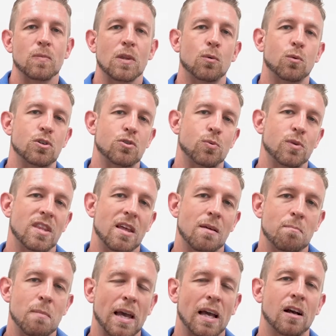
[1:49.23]
which would
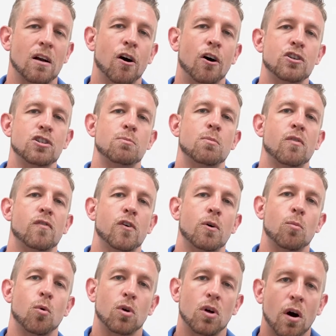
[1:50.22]
then make a customer feel
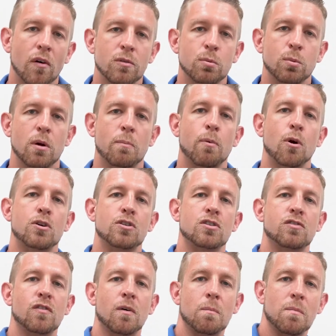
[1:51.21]
more comfortable to
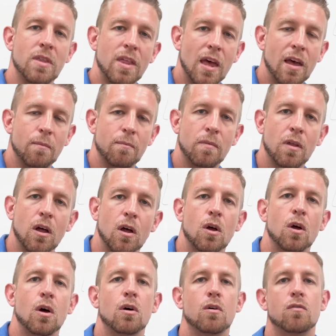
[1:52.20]
purchase from them
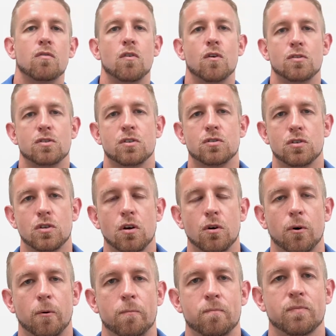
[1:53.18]
versus
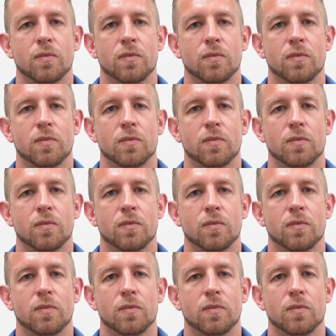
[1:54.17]
you.